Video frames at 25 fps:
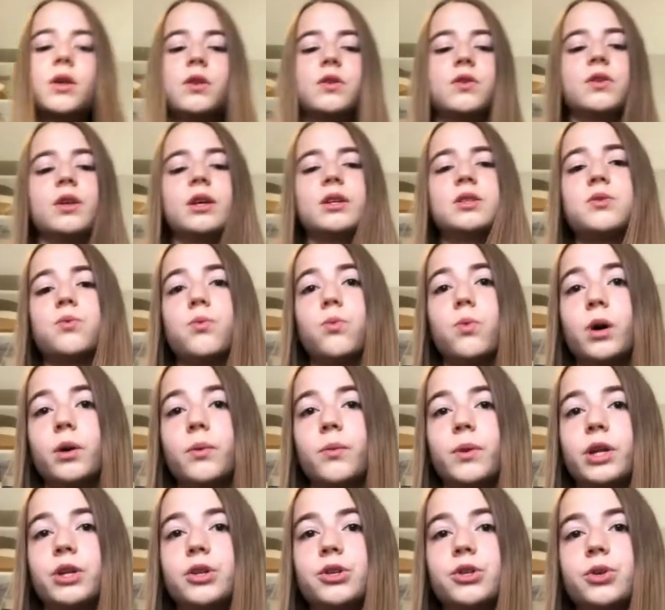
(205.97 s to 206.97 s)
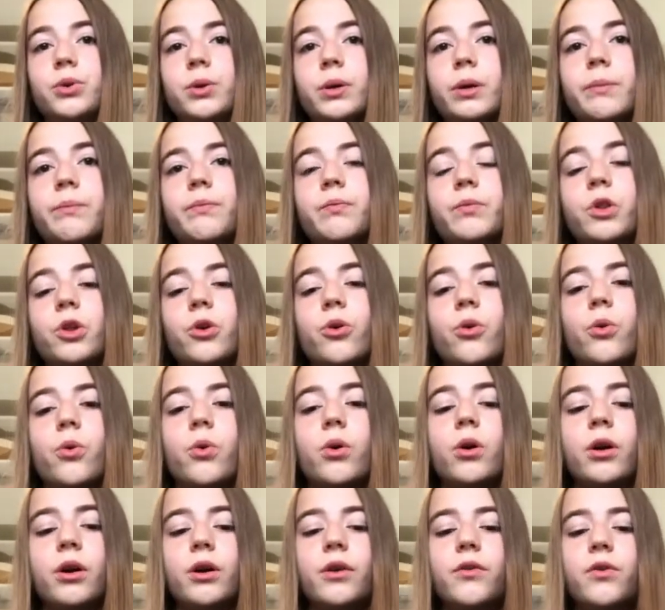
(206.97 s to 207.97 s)
So that's one way to do it.
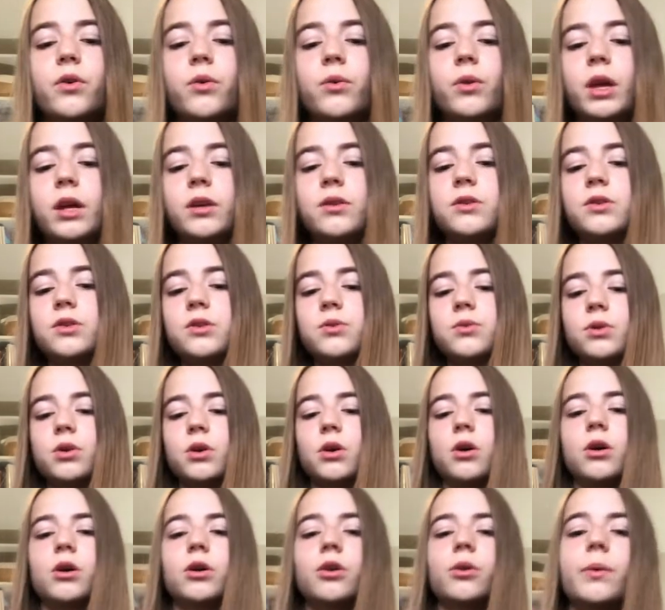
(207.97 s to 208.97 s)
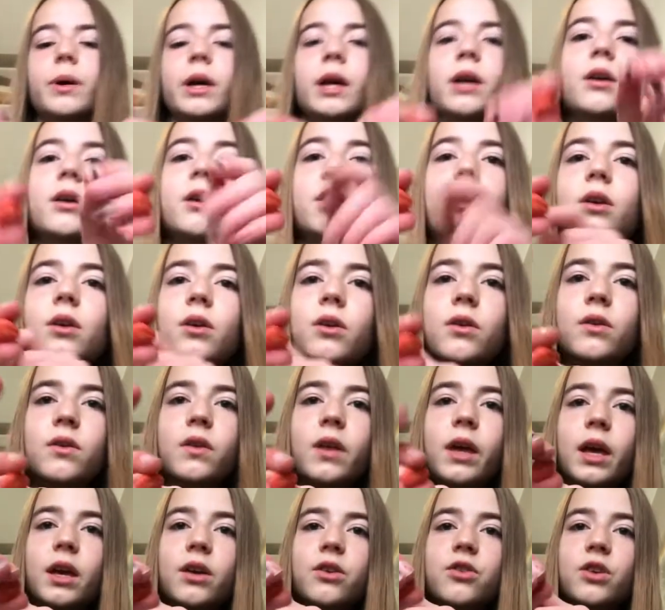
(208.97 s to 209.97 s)
Or if you like to do it the harder way, you can
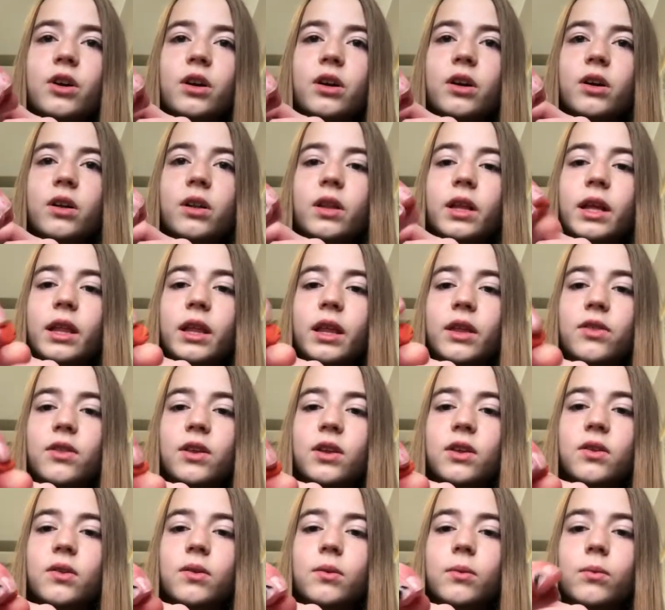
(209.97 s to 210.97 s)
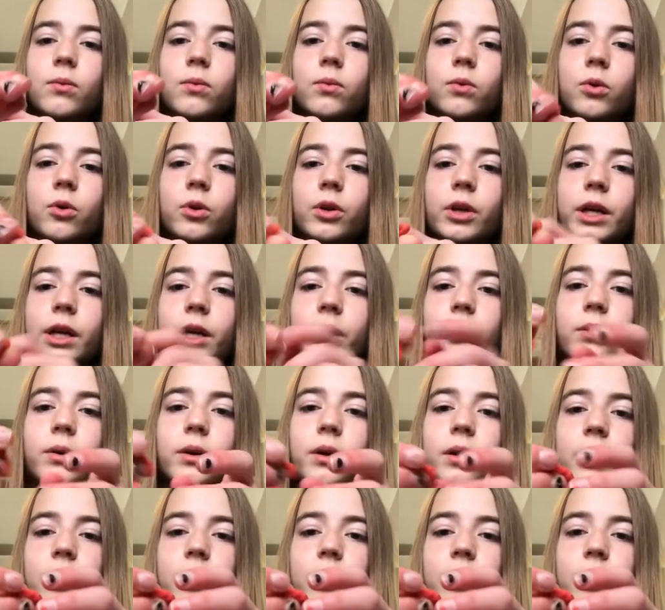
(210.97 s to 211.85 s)
take a chunk of clay like this, roll it out,